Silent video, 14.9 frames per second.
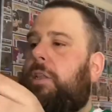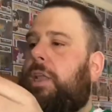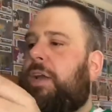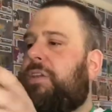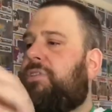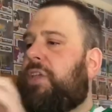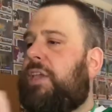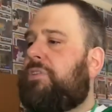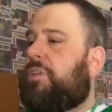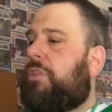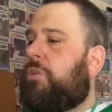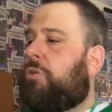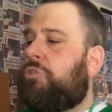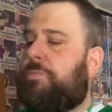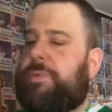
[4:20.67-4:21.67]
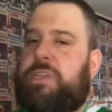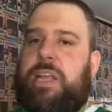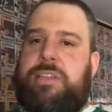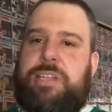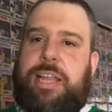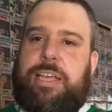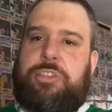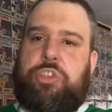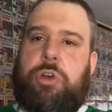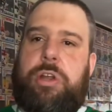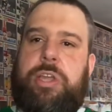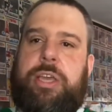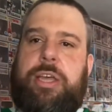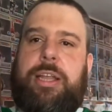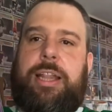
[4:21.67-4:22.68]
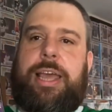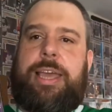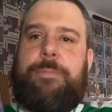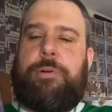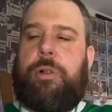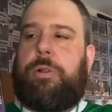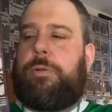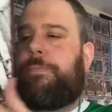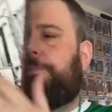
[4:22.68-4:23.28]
Like I say, it's on the 100% Electronica label.